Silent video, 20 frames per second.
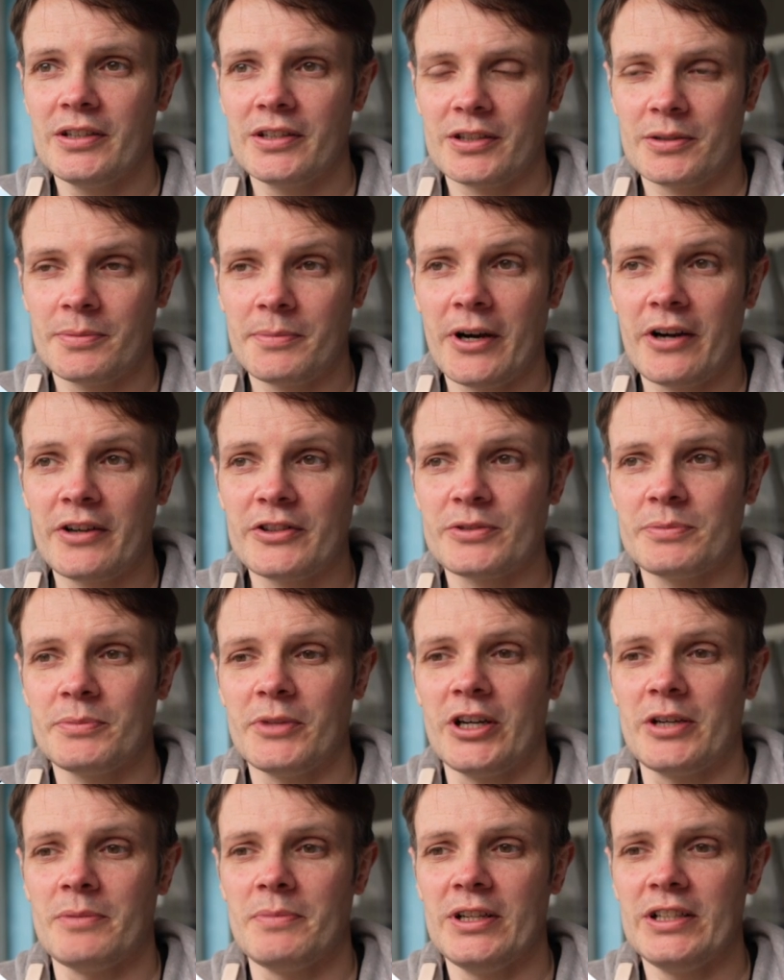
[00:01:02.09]
comparison
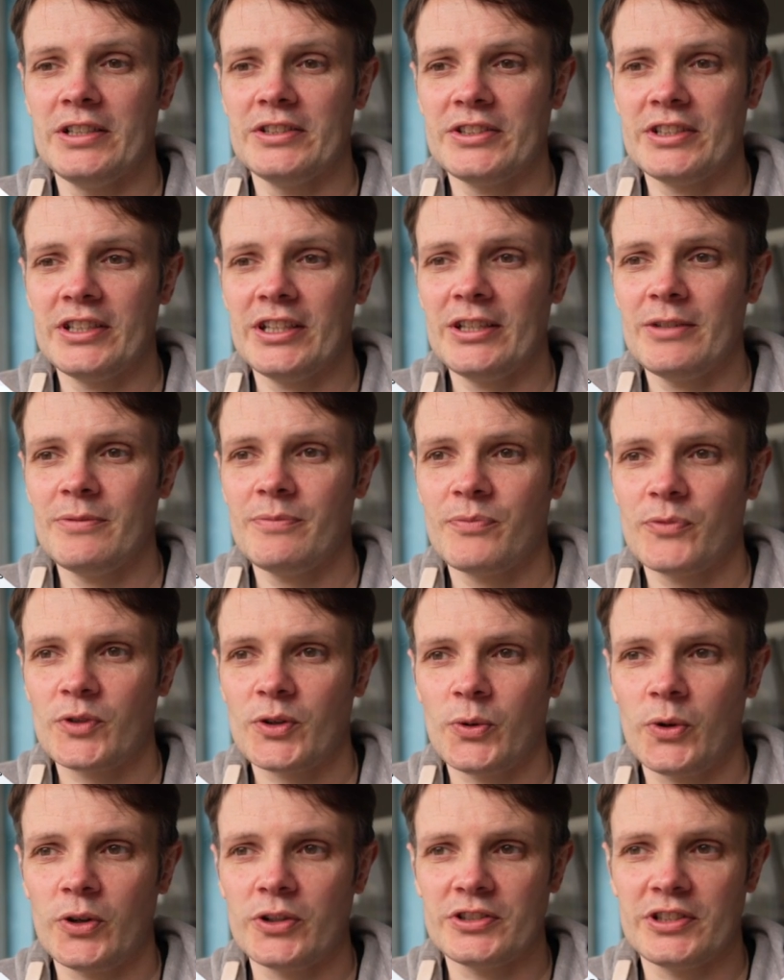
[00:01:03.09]
by ability,
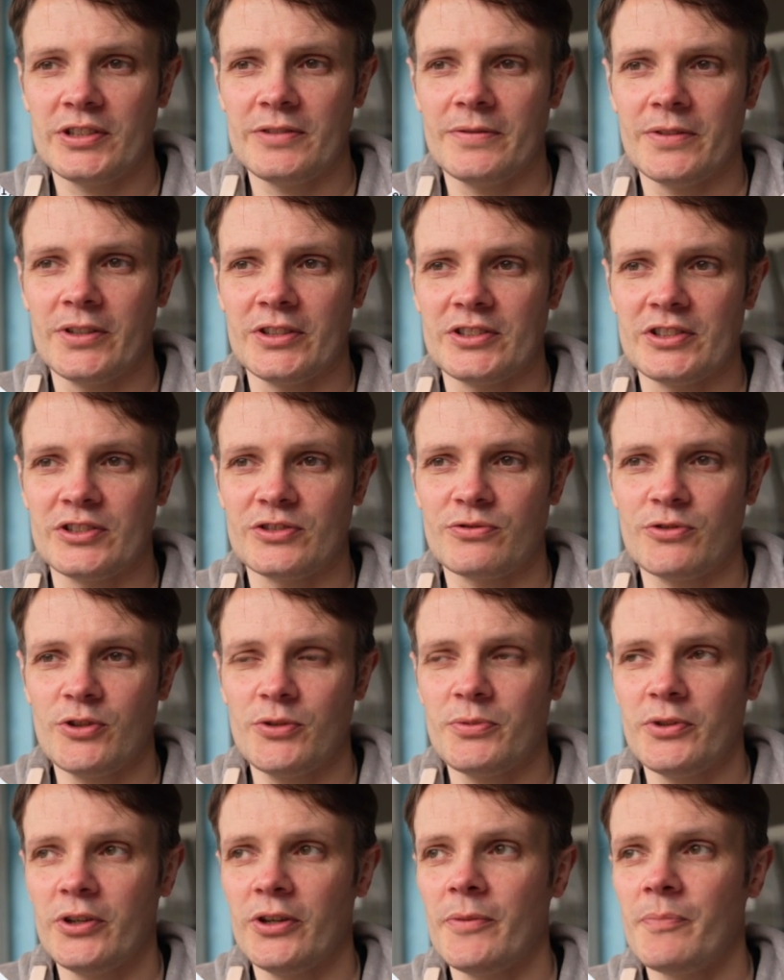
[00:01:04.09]
quality versus
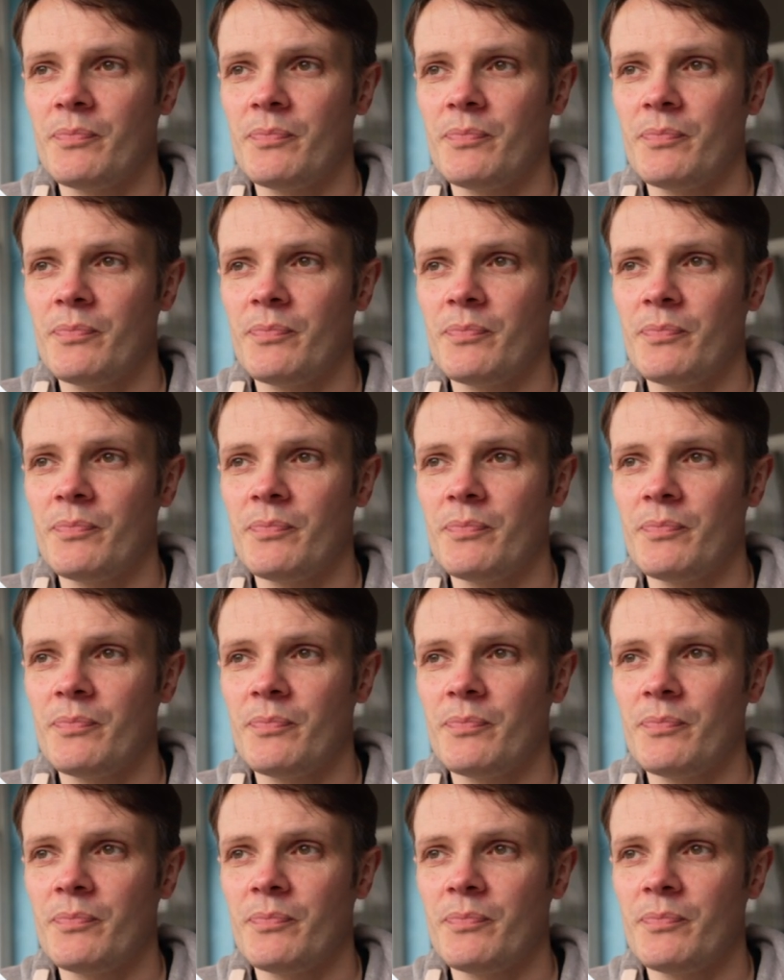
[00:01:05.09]
throughput,